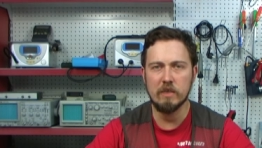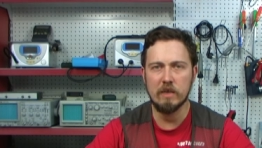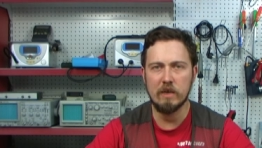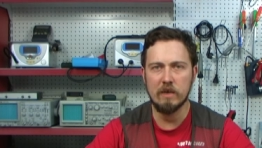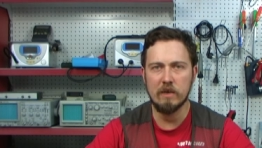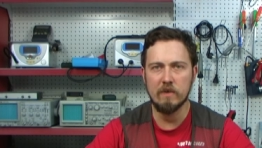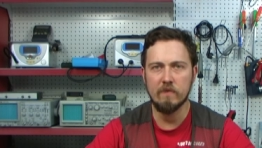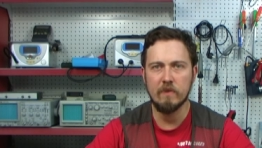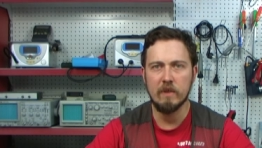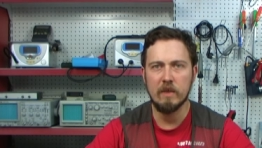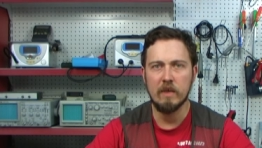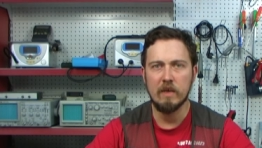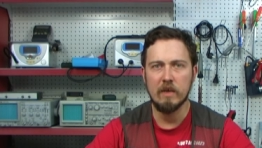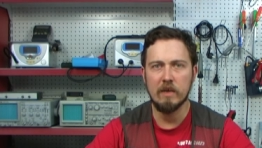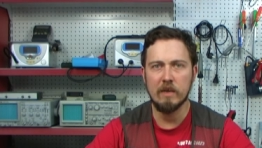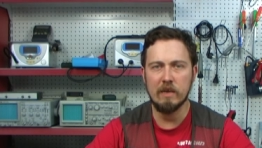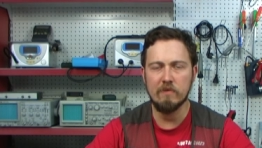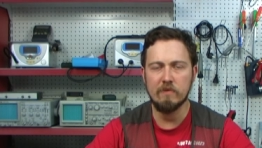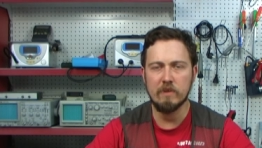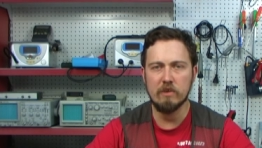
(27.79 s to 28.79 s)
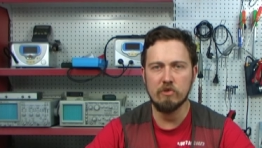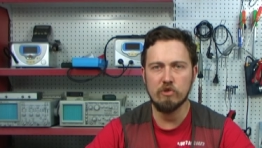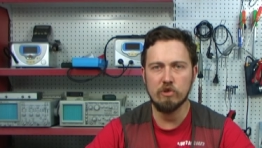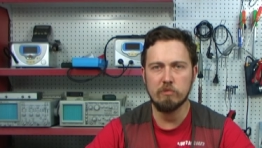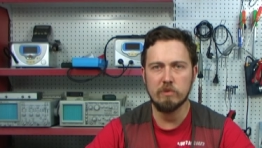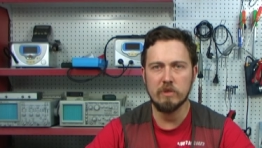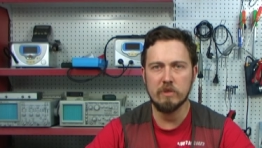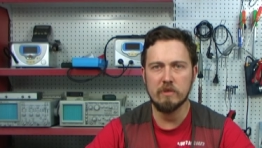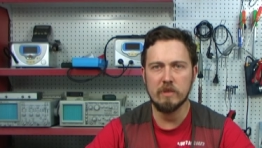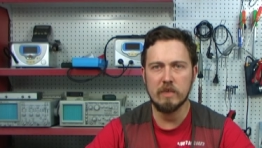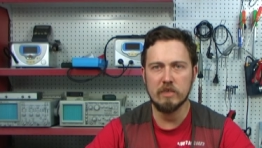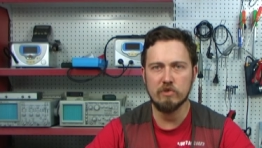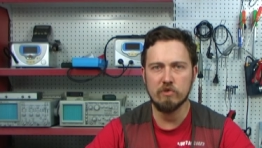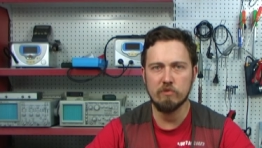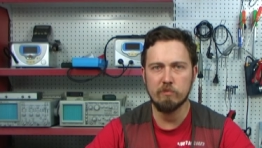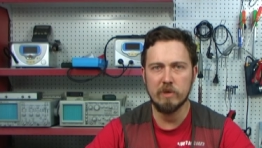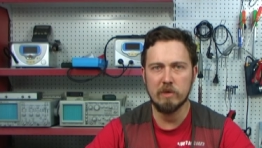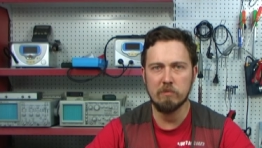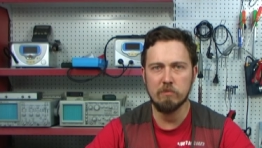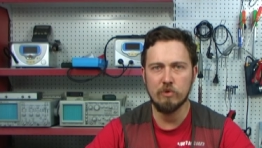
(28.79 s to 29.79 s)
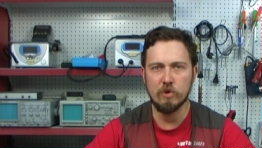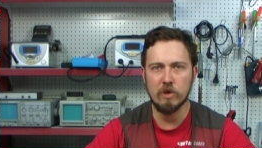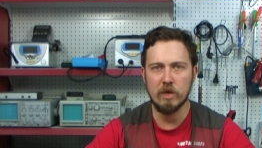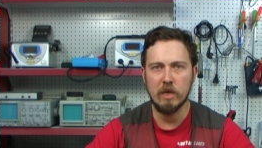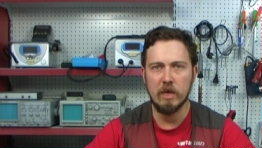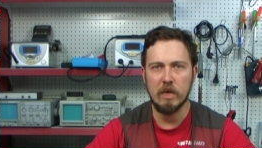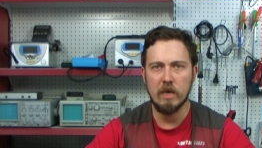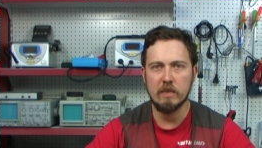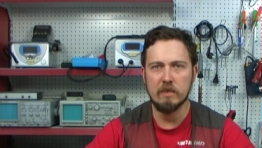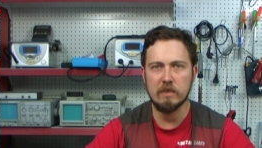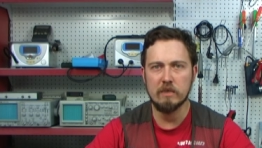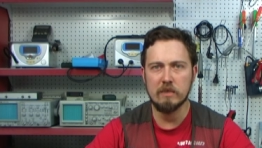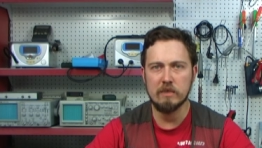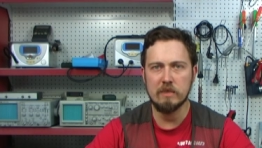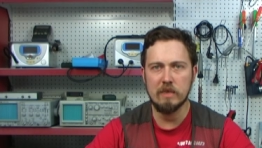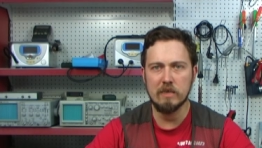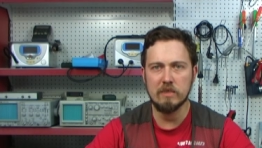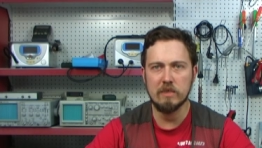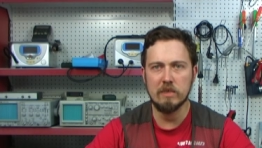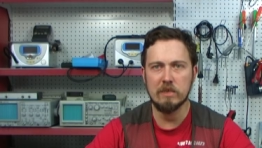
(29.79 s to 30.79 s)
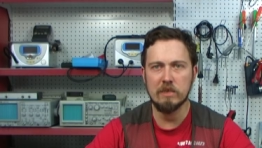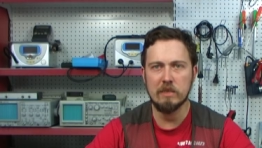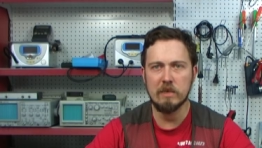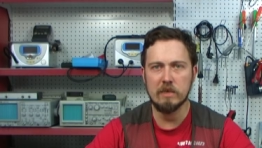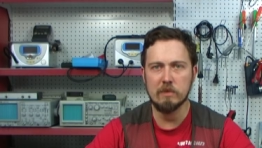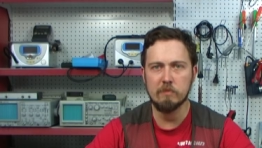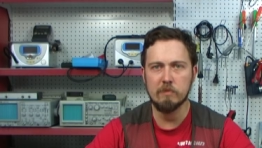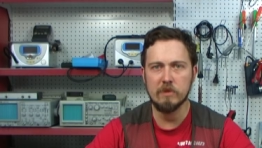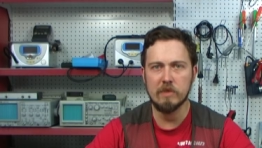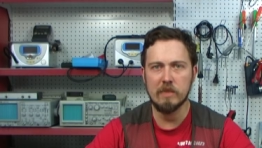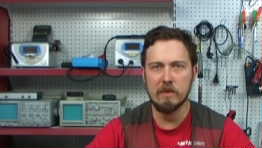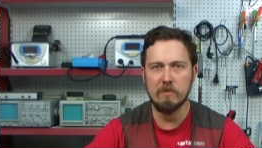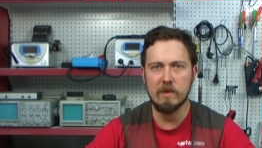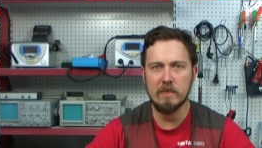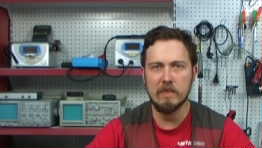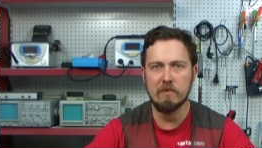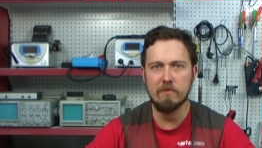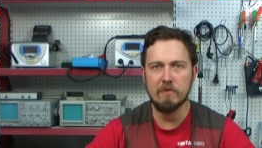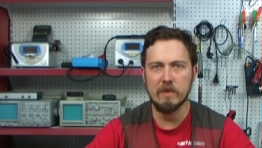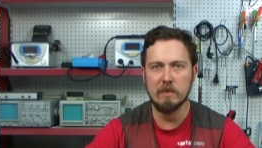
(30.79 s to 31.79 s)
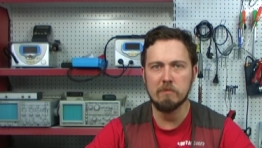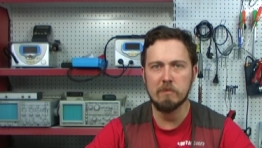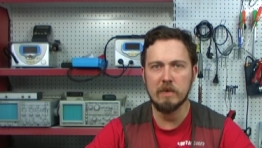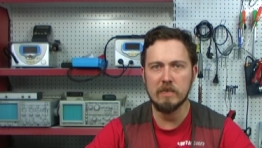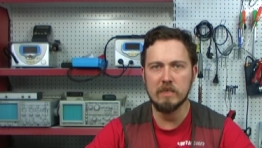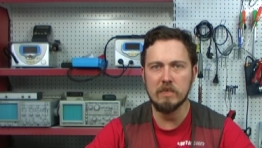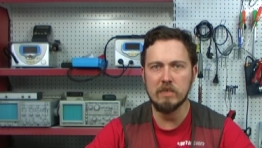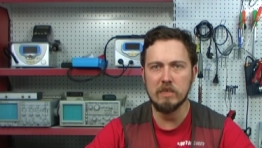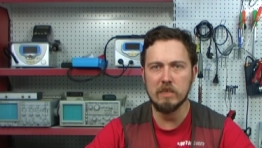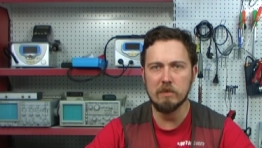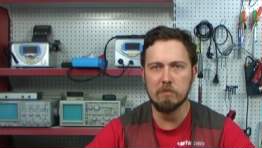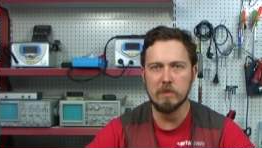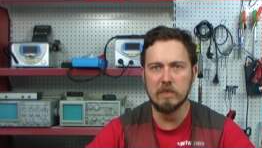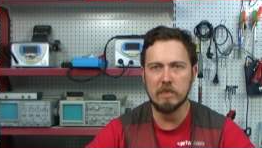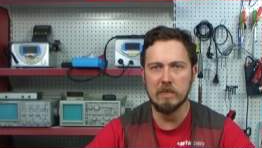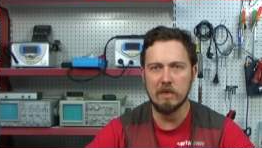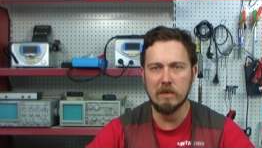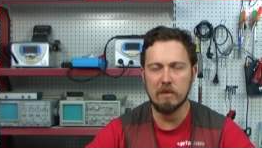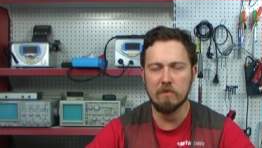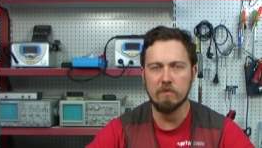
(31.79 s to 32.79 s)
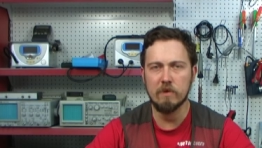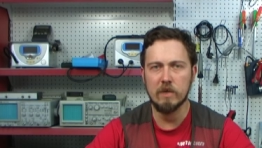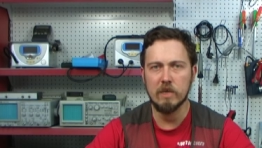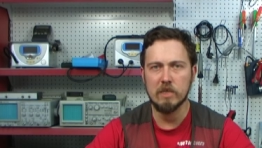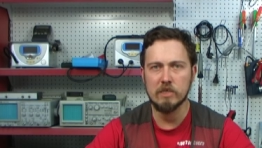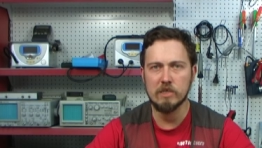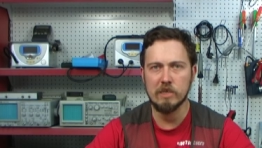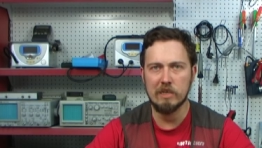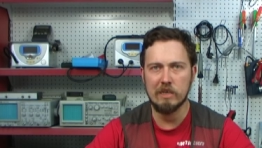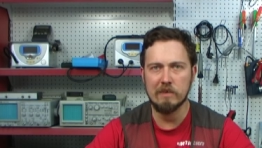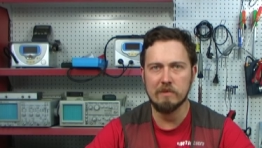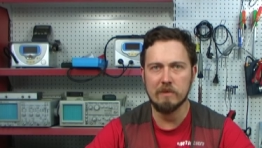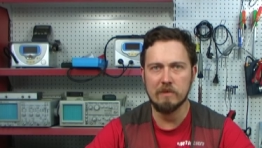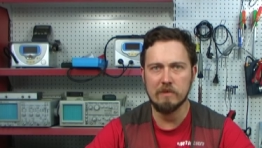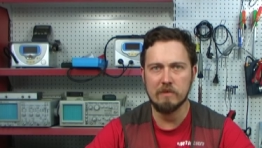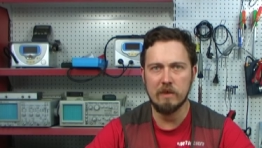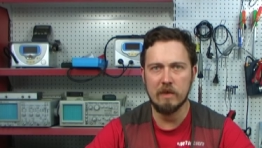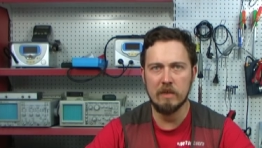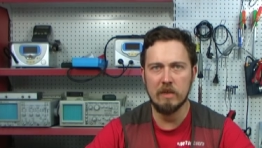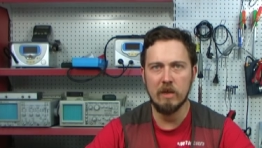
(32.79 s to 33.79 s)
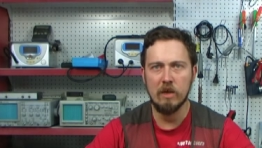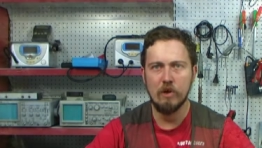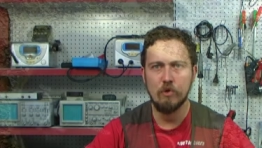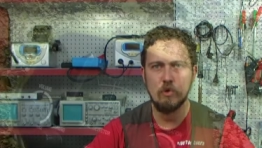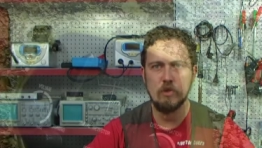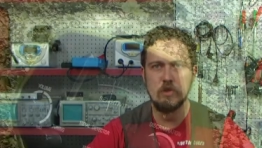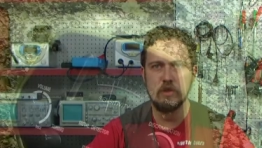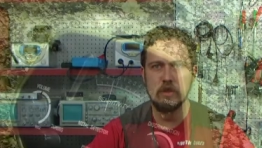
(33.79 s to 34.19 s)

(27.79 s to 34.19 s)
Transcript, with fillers: When a metal detector finds a metal object, it informs you of the various types of signals. The main feature